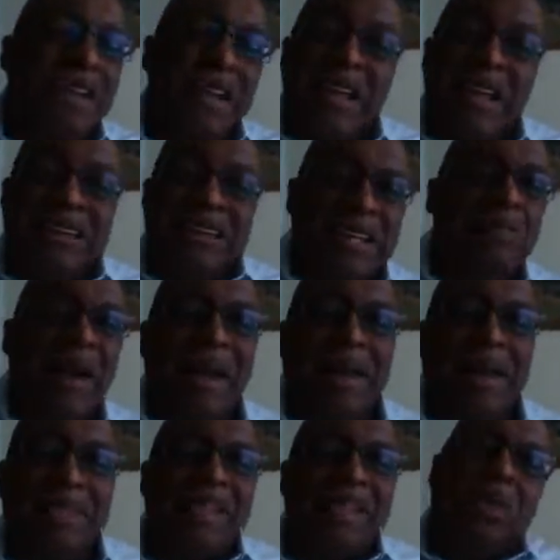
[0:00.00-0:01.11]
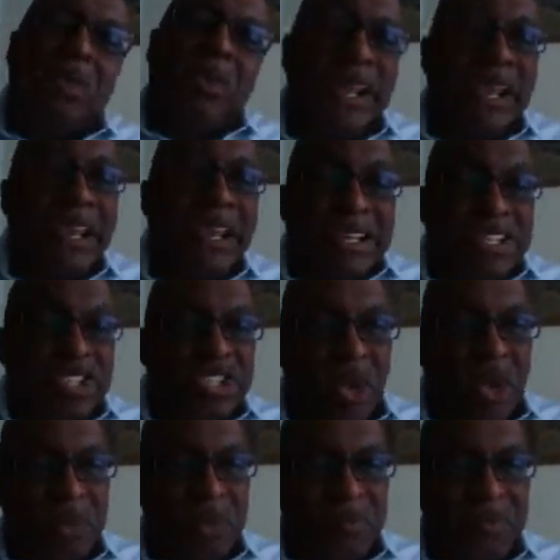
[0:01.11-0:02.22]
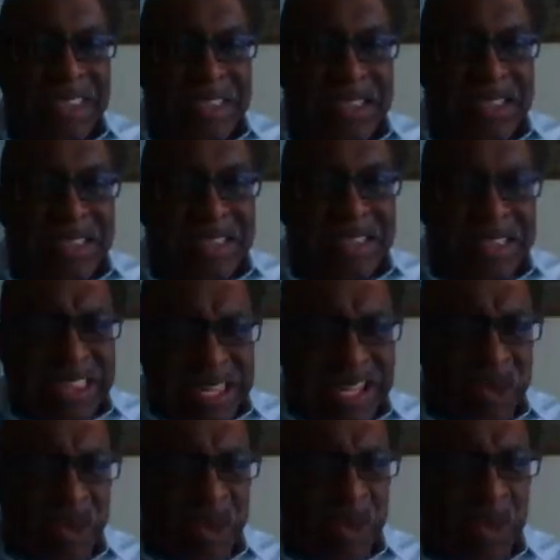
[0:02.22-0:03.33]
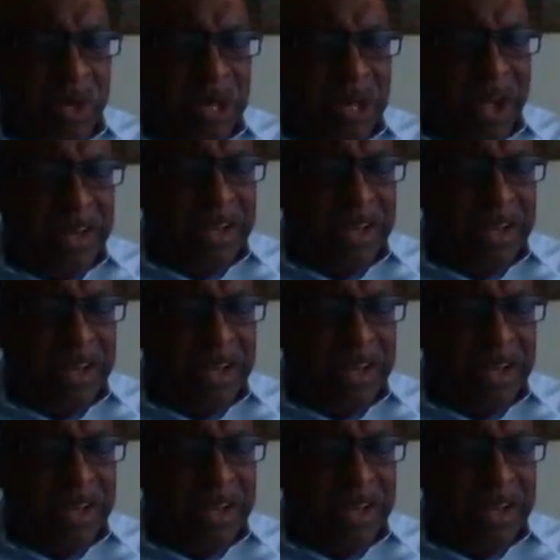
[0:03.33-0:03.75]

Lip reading: 10 miles the other way. So then we were kind of